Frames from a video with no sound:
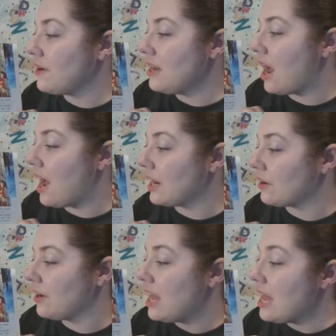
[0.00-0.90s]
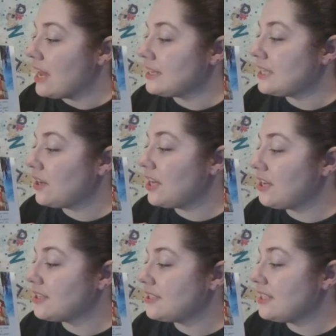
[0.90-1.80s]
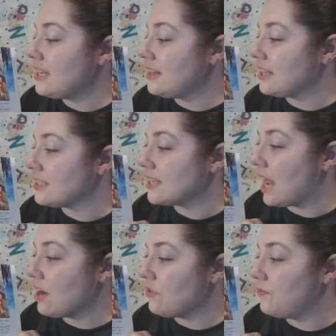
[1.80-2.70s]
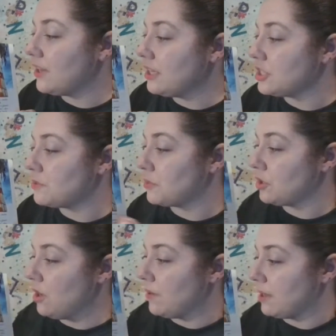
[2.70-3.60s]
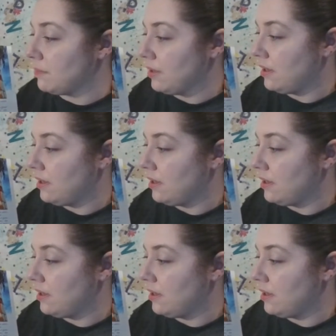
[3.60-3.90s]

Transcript: and higher until he could see the entire village below him.